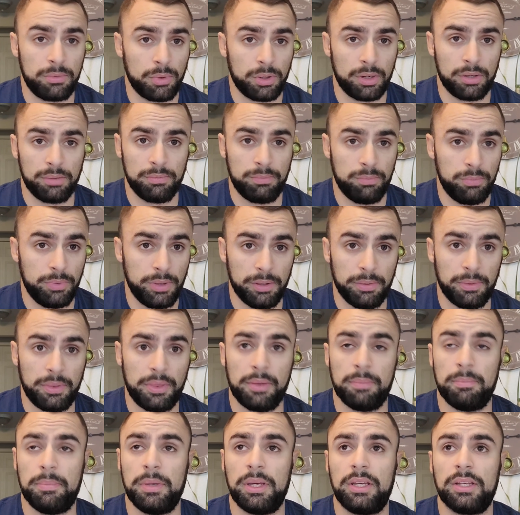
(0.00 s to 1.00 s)
One of
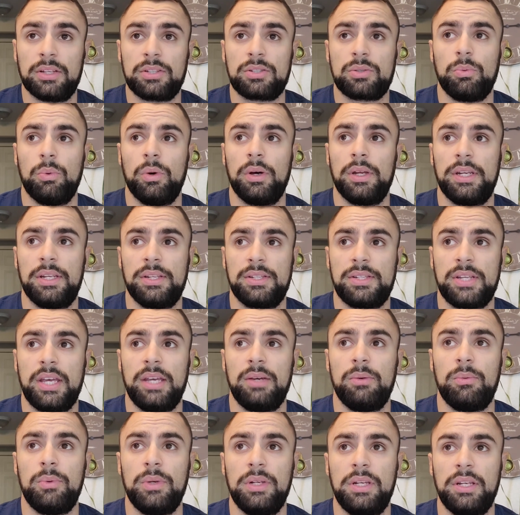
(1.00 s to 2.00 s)
the biggest one is,
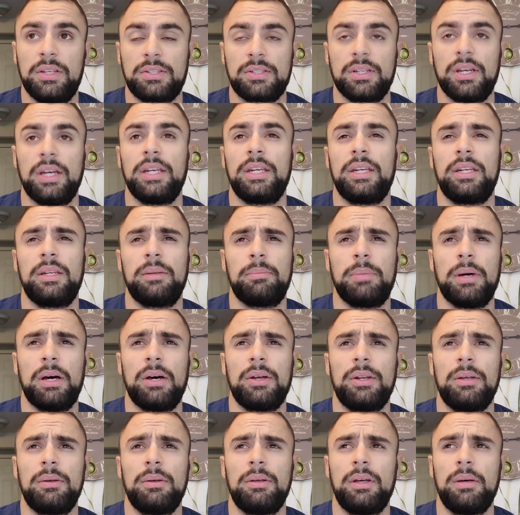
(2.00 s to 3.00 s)
hey, we decided
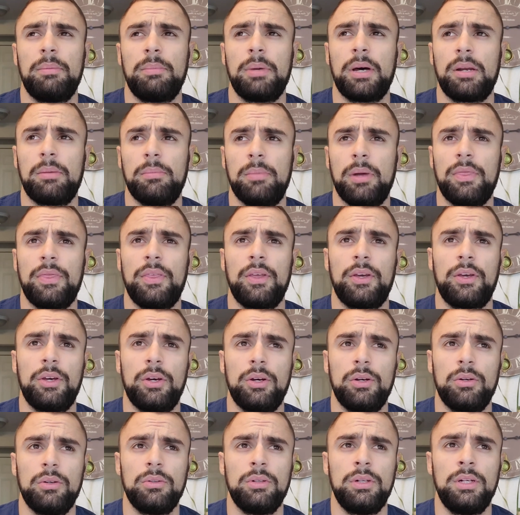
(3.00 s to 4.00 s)
about a month
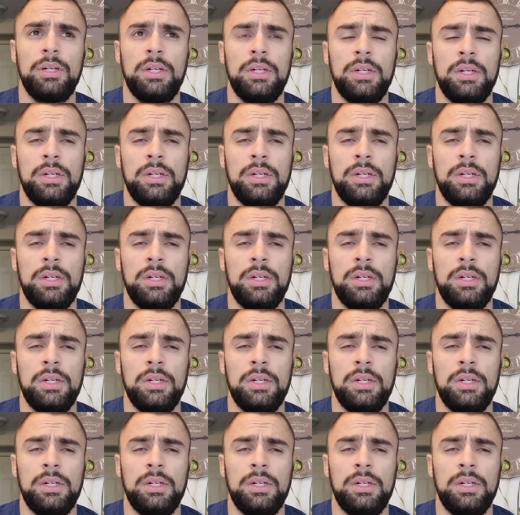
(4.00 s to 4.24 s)
ago